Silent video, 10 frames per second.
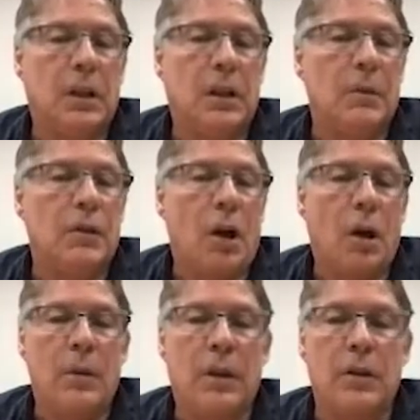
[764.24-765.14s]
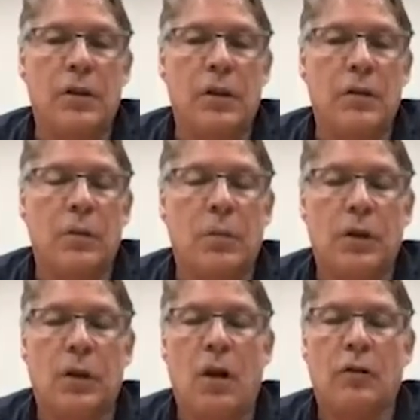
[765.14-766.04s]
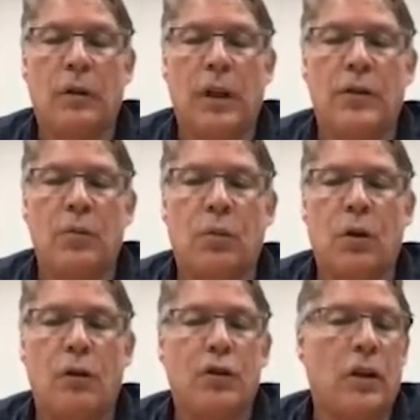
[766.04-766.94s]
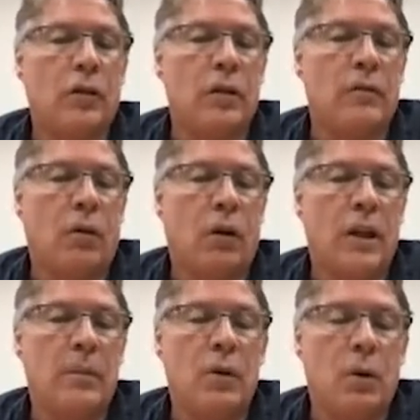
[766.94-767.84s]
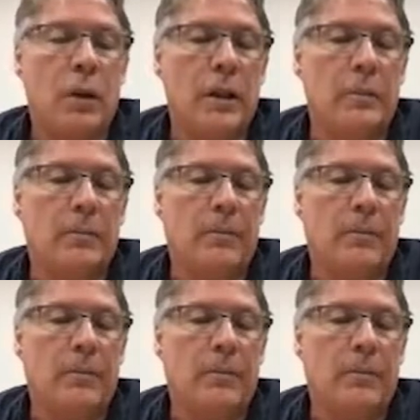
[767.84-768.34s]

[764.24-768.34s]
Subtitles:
Let me start with the conditions in which the causal relations were all generative or inhibitory.